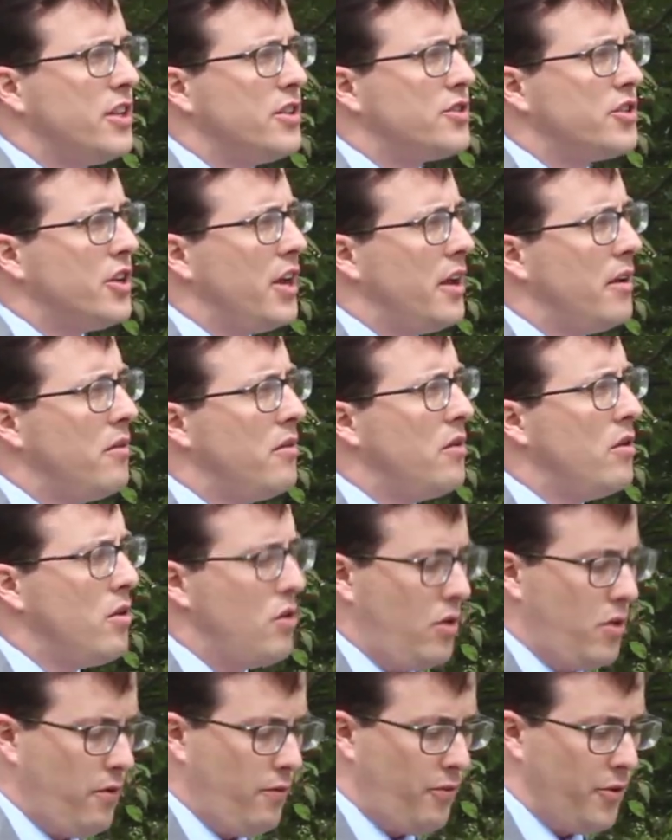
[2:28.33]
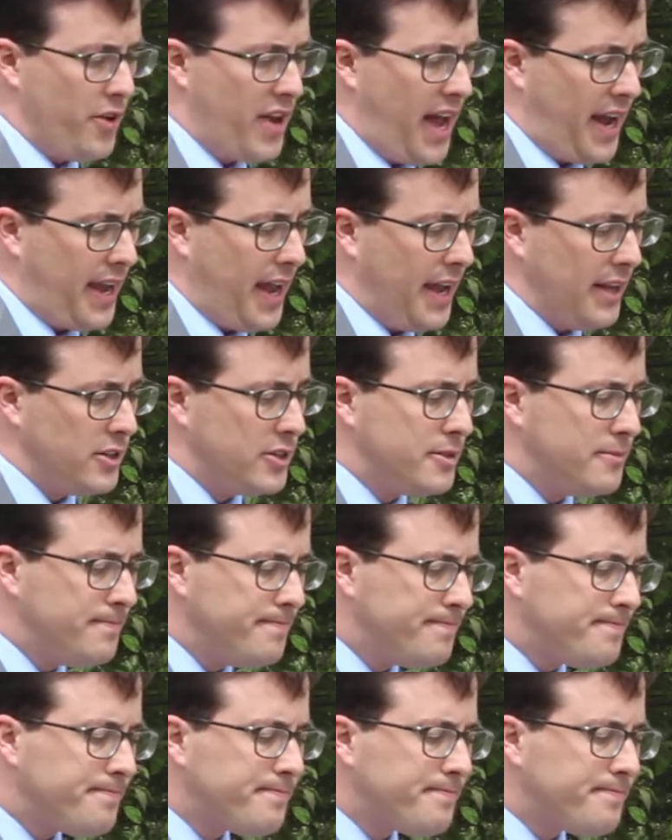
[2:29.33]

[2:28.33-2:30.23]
incident for decades.